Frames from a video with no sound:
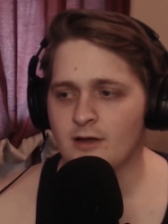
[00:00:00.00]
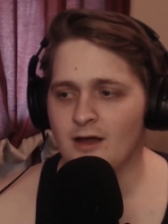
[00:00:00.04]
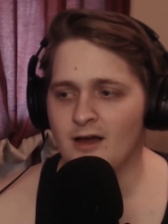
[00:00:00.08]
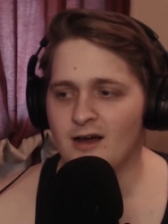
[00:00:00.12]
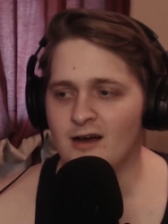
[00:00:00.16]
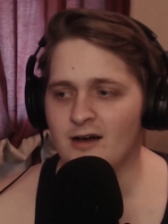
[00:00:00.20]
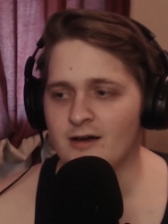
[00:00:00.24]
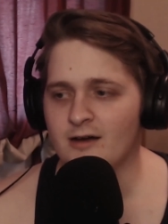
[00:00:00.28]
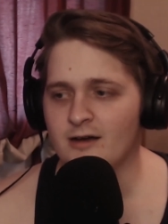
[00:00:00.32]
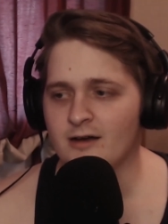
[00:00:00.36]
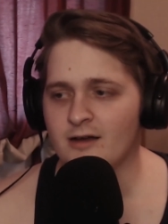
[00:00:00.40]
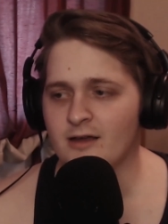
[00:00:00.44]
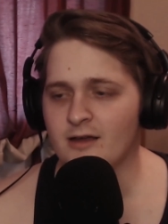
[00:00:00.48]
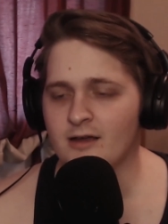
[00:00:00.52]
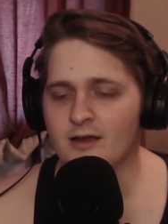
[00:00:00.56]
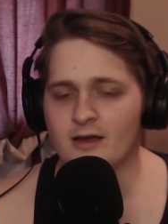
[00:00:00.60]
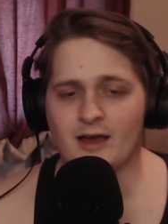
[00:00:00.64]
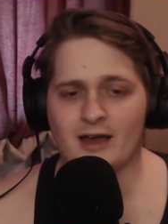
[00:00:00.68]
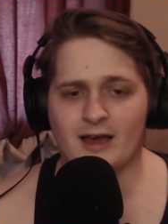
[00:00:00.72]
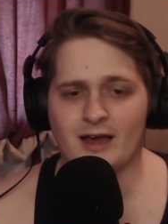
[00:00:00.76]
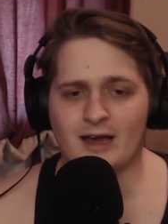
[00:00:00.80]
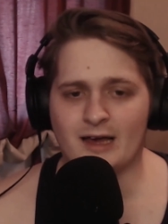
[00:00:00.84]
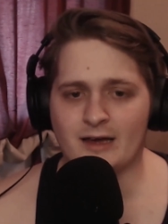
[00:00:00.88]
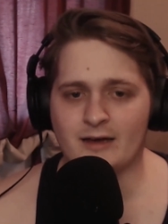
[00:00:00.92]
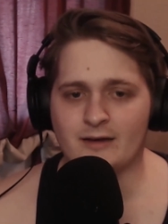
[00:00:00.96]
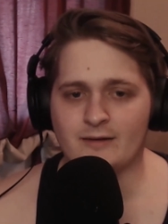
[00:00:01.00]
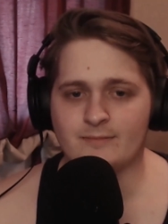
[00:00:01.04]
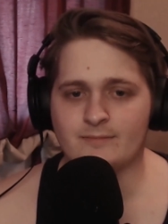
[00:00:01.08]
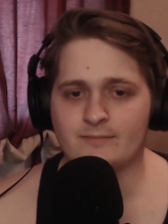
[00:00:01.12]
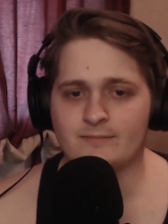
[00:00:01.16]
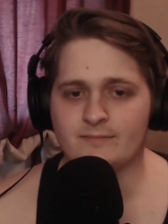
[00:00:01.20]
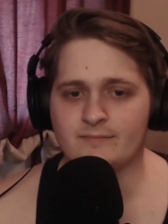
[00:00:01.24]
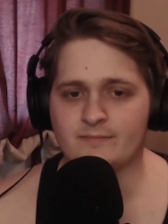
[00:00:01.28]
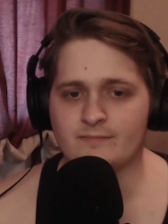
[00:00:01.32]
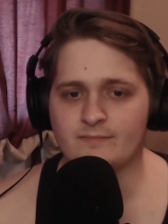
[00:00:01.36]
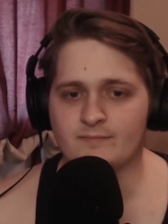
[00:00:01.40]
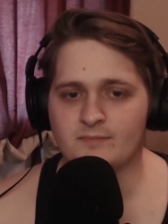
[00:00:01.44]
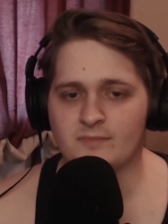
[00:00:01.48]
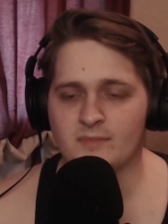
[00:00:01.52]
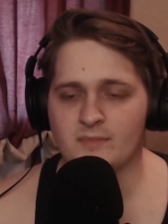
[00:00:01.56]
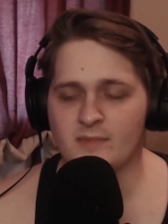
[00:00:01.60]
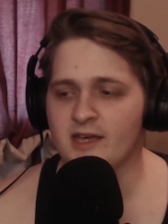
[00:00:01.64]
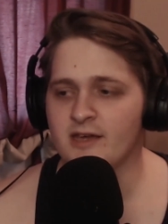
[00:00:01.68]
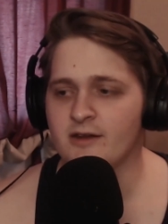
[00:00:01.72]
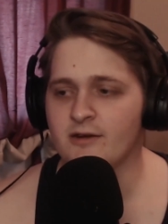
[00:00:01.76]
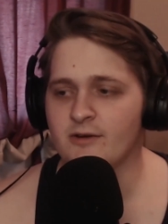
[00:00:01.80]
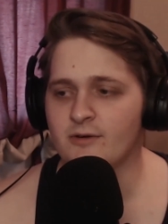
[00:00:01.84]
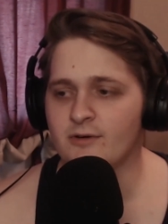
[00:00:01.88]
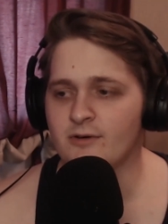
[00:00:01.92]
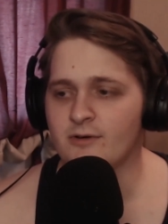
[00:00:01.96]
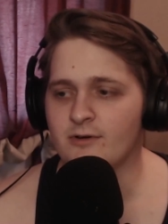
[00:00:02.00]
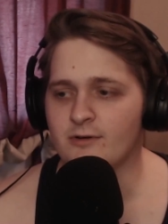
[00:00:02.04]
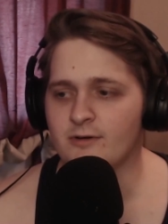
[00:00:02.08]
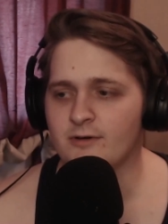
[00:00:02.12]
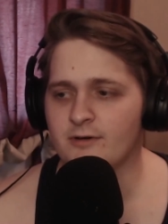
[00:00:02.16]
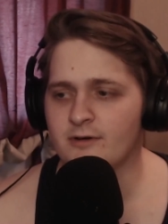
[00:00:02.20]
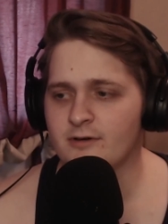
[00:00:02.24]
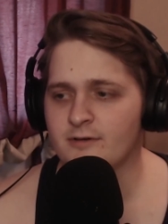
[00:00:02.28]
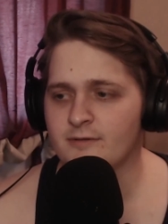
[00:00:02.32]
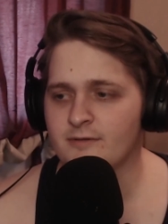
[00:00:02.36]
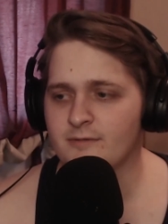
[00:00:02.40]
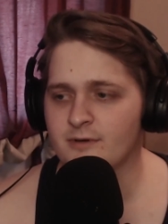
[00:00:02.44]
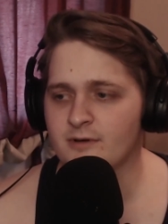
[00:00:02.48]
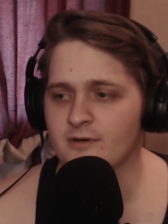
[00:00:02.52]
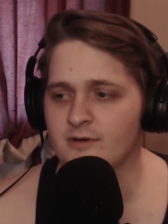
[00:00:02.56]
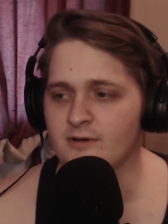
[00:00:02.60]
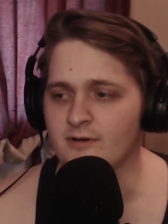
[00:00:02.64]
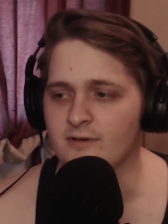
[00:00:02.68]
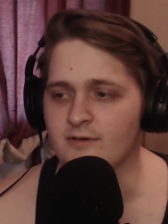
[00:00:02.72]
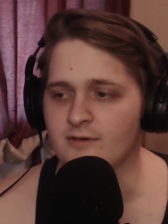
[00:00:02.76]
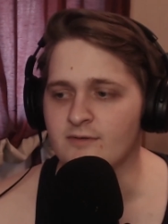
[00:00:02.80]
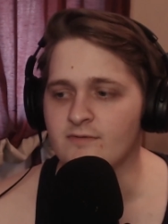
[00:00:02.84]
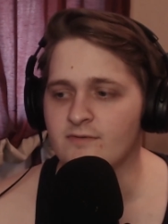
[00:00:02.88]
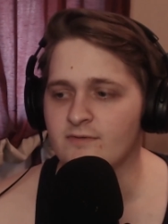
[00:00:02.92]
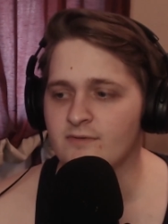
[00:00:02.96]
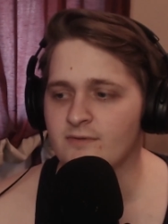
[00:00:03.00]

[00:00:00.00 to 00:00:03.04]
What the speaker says: I am in awe of